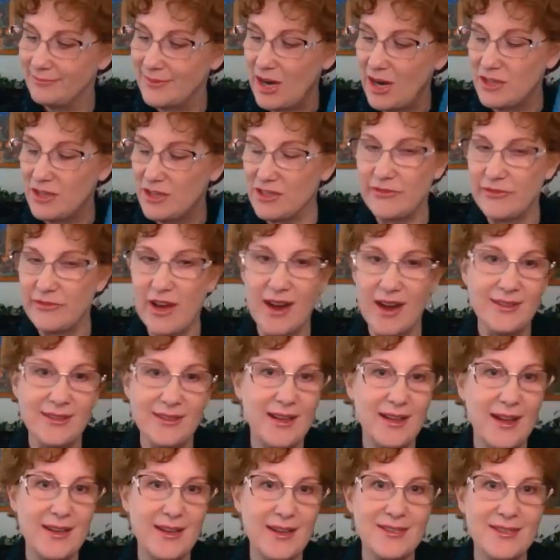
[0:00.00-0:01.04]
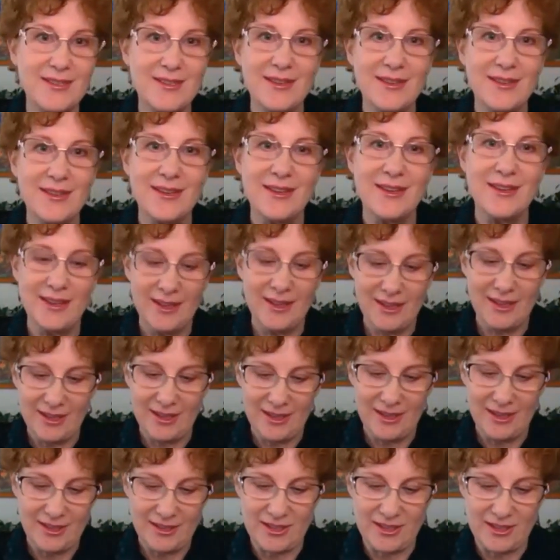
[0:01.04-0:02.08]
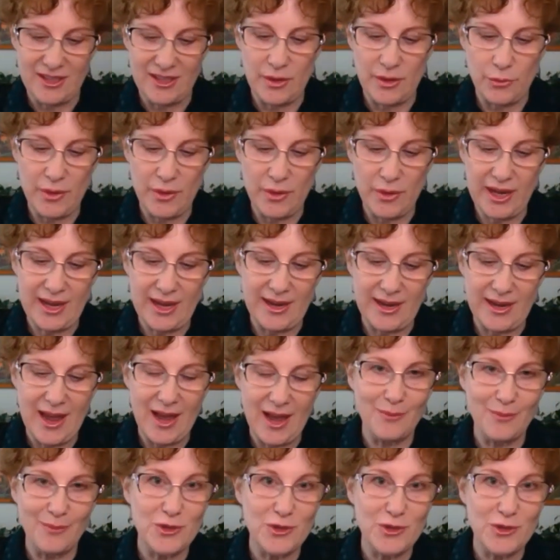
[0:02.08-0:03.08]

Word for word: our divine light, so that we can help